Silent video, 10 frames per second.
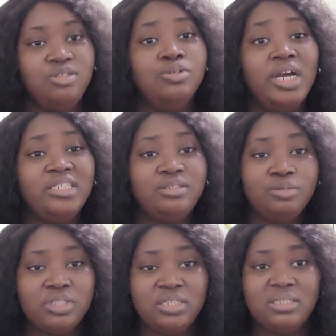You already
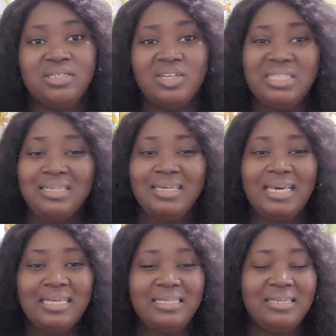wrote it, just in
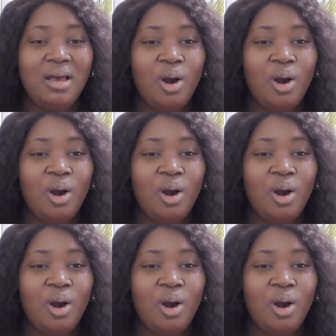case